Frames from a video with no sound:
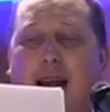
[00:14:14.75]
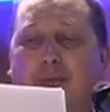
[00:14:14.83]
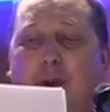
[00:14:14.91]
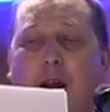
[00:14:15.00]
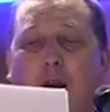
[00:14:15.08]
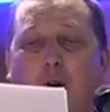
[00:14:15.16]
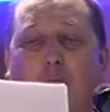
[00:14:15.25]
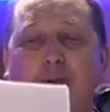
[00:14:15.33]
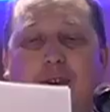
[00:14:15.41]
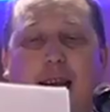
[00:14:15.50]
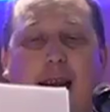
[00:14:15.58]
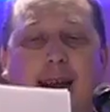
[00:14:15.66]
knife
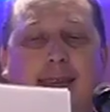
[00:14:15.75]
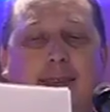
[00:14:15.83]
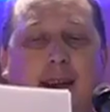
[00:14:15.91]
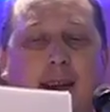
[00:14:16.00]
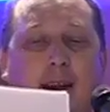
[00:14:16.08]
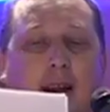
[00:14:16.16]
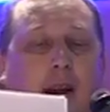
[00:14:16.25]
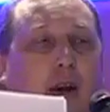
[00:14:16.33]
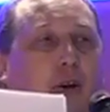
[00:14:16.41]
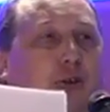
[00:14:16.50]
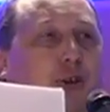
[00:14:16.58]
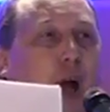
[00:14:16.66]
of jihad.
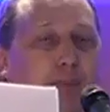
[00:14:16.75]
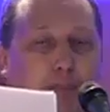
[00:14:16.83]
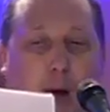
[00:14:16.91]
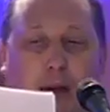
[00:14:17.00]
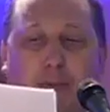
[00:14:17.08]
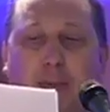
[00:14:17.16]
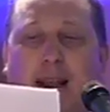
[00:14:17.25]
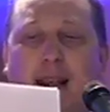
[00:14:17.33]
Stop mosque